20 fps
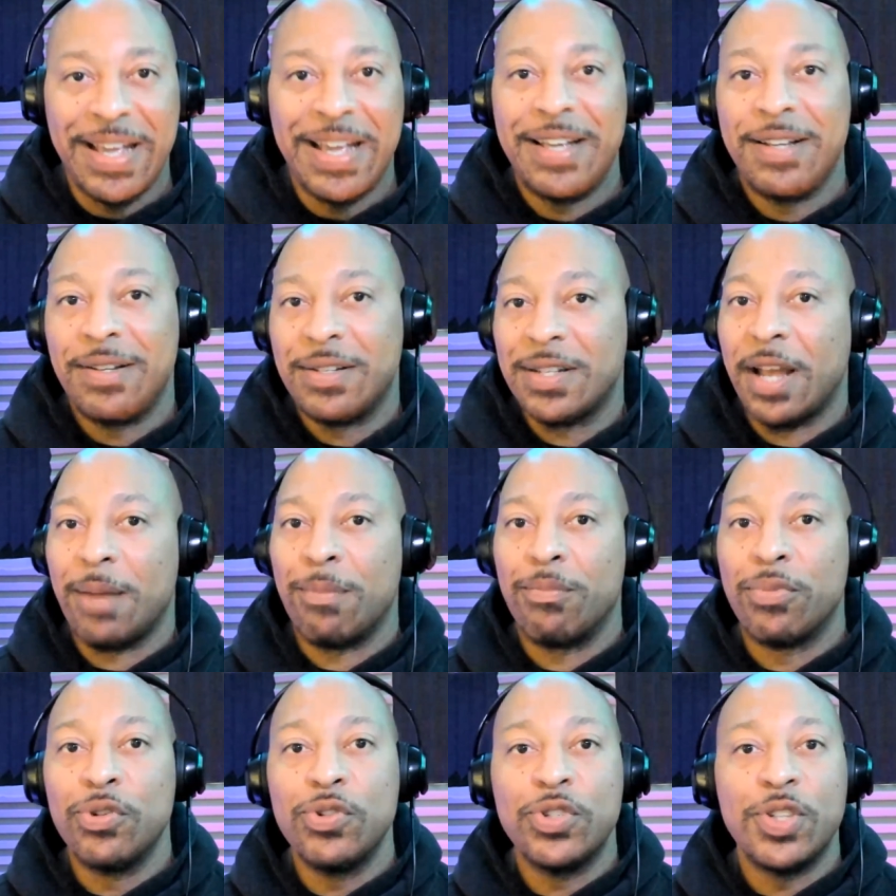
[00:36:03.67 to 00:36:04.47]
He's like,
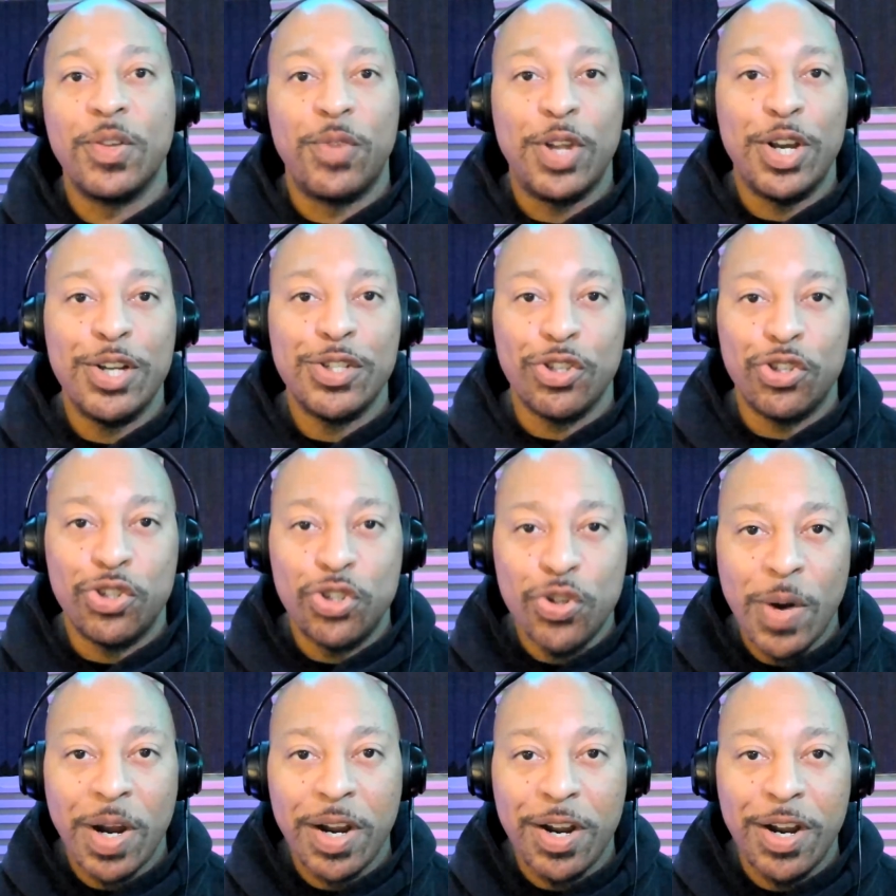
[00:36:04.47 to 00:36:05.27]
Bruce, if there's a
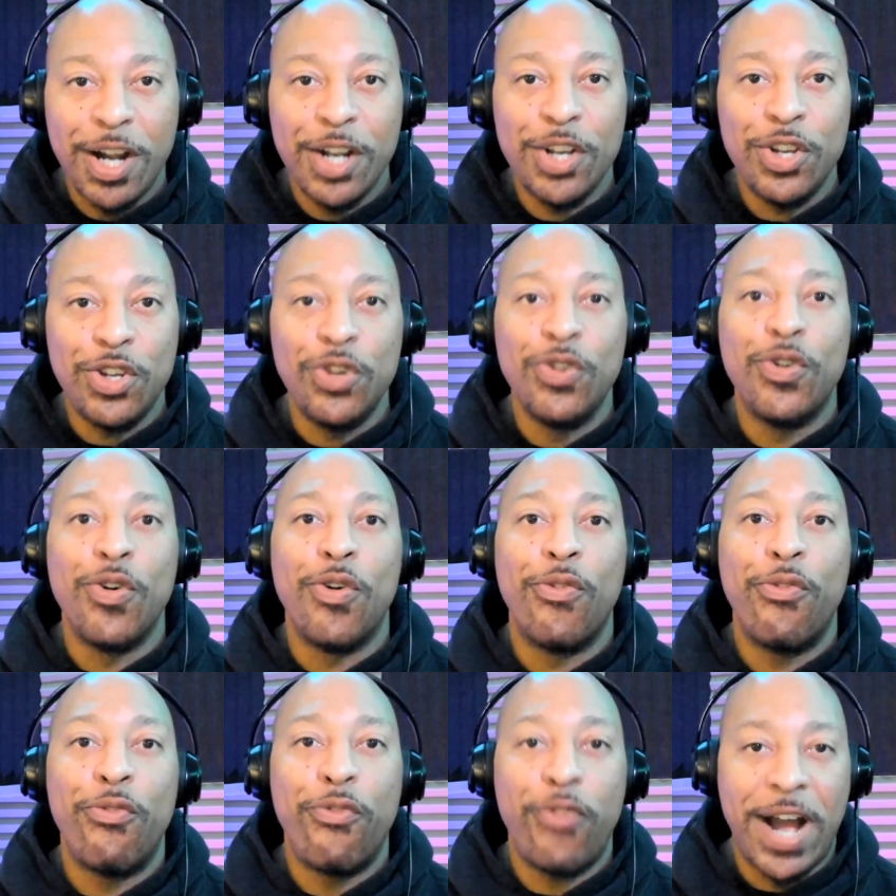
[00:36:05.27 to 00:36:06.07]
shortcut, you're
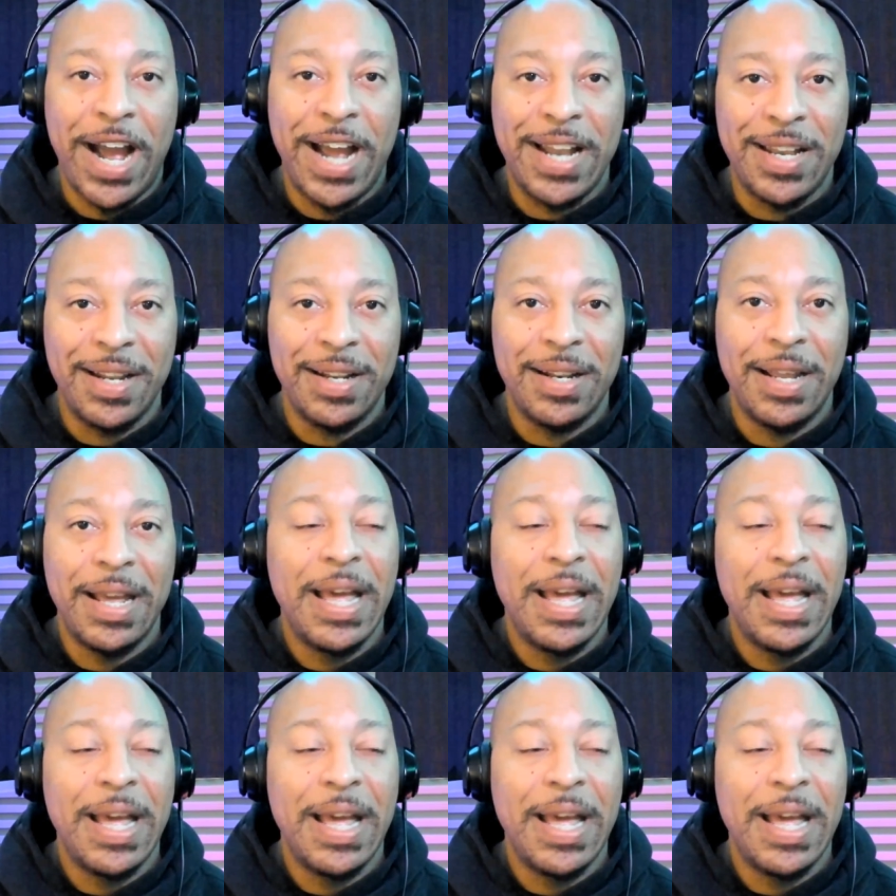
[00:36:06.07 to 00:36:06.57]
going to find it.